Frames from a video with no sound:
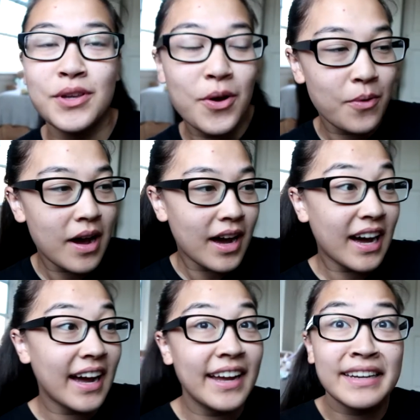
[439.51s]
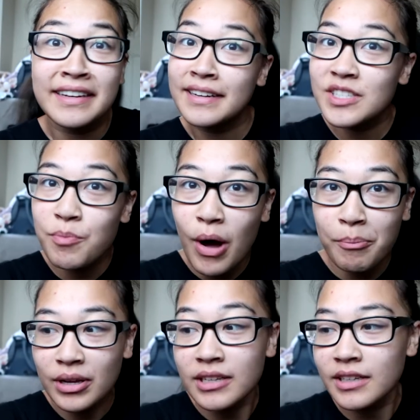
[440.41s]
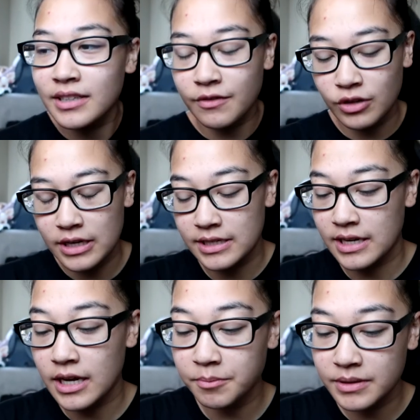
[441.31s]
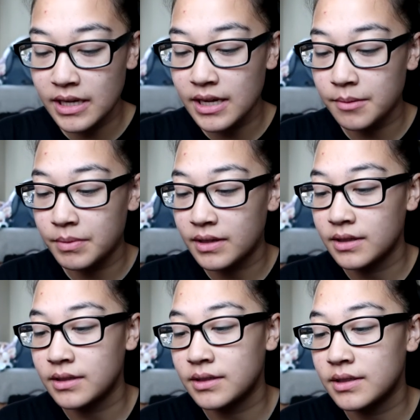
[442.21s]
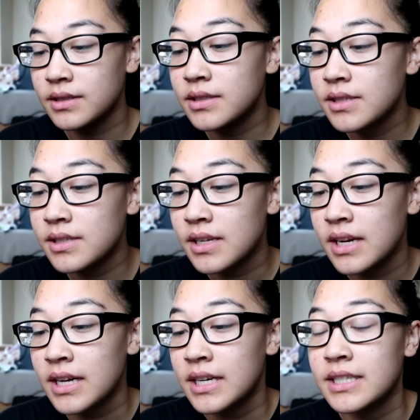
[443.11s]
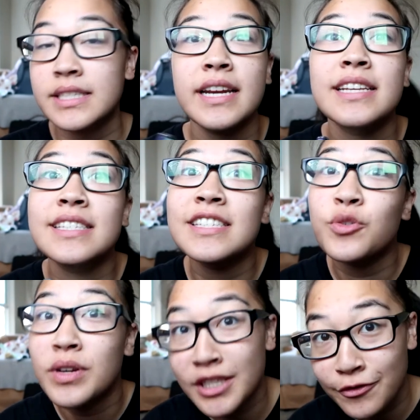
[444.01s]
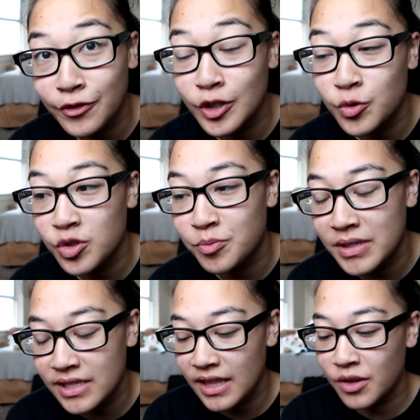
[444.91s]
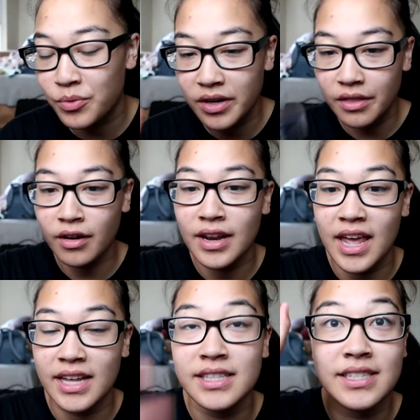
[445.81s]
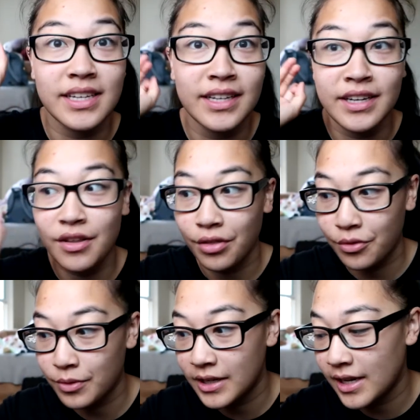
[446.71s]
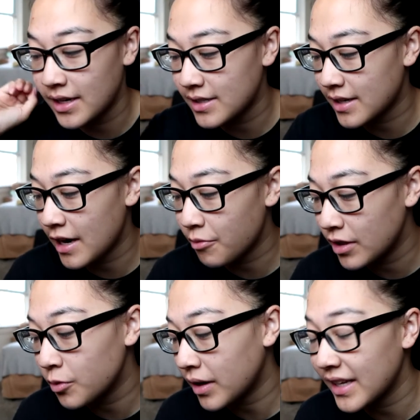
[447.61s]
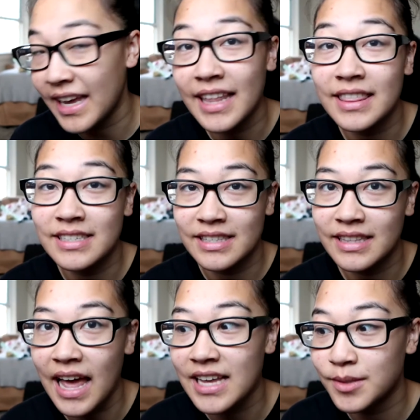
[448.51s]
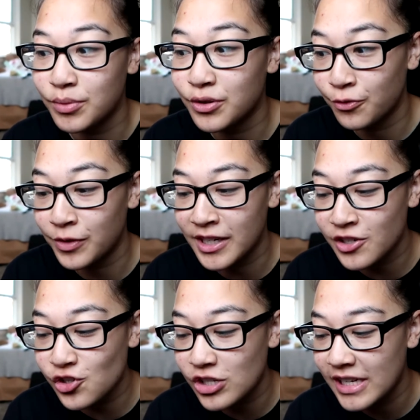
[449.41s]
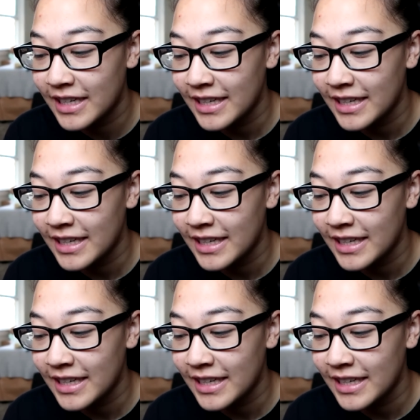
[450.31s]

so I needed to pop in, give you guys an update, because today is the 21st, which means the readathon ends in 3 days, and I really want to get this last book finished.